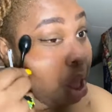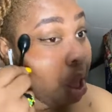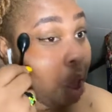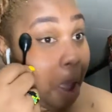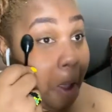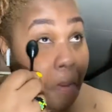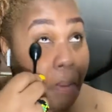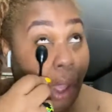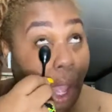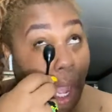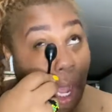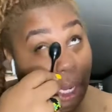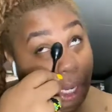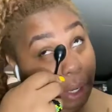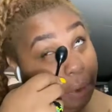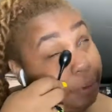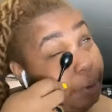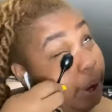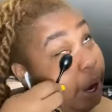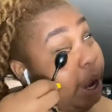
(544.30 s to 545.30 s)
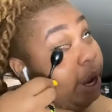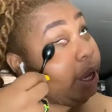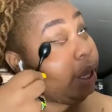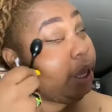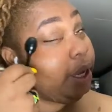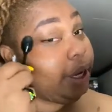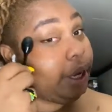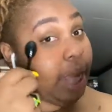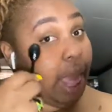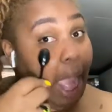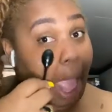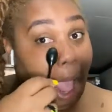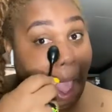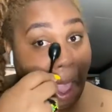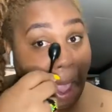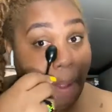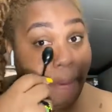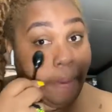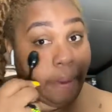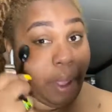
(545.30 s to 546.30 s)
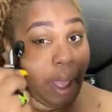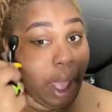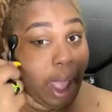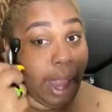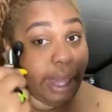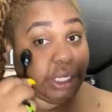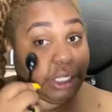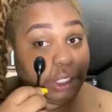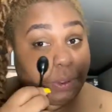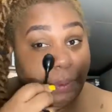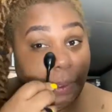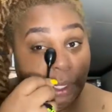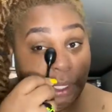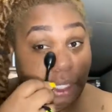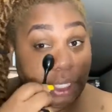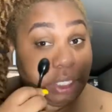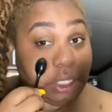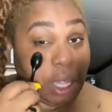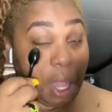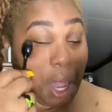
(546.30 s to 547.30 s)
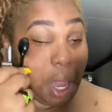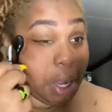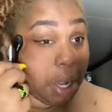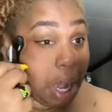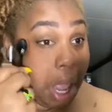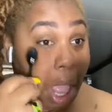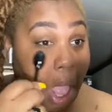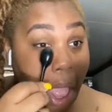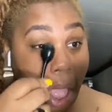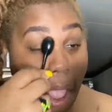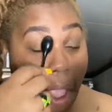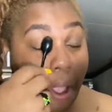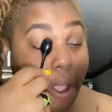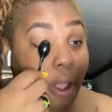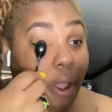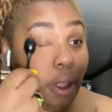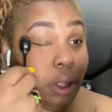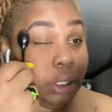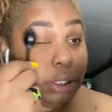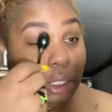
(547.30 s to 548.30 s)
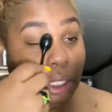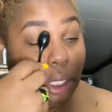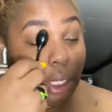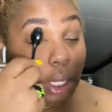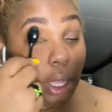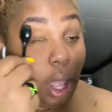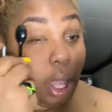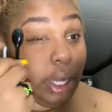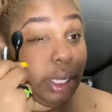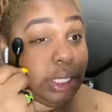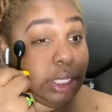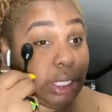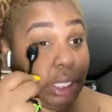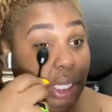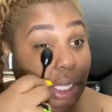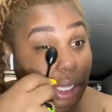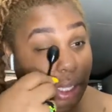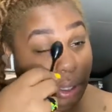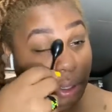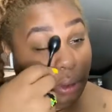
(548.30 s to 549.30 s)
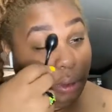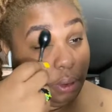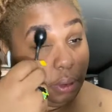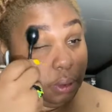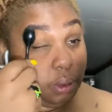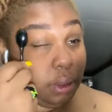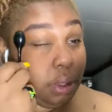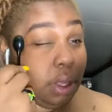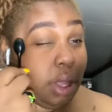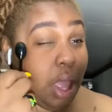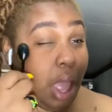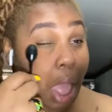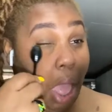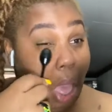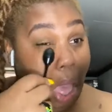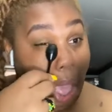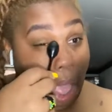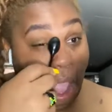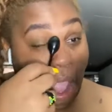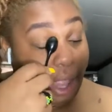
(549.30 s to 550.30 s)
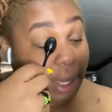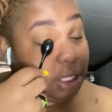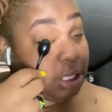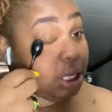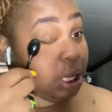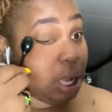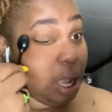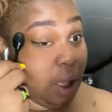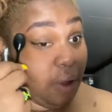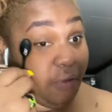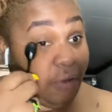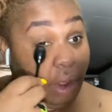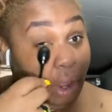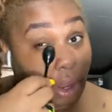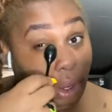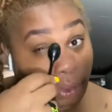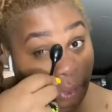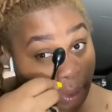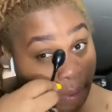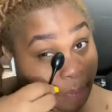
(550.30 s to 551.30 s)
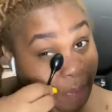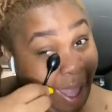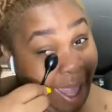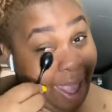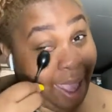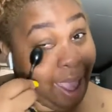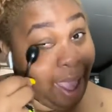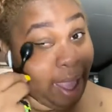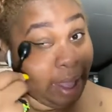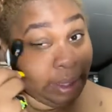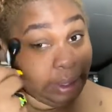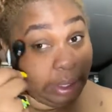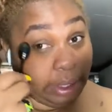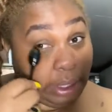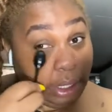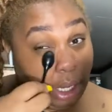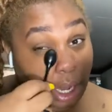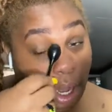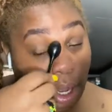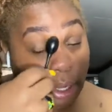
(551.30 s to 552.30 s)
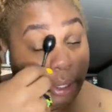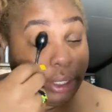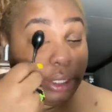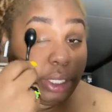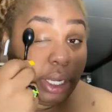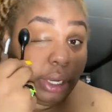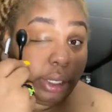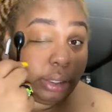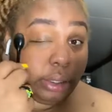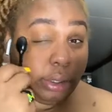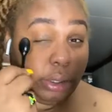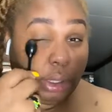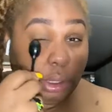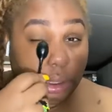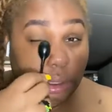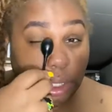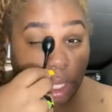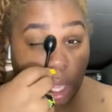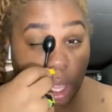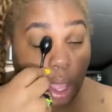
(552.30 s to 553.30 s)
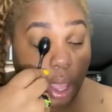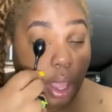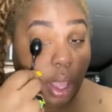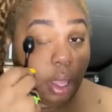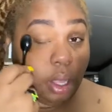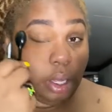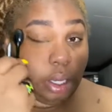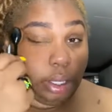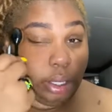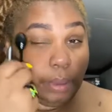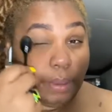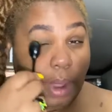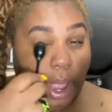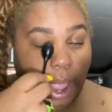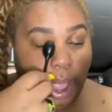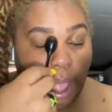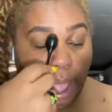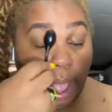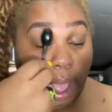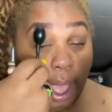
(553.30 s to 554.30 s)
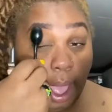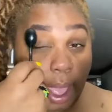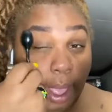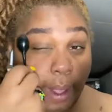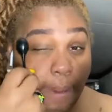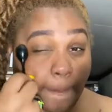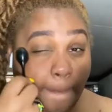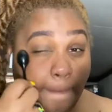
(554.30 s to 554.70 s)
But on a regular day, I just put this on to conceal and to cover the bags and the dark circles under my eye.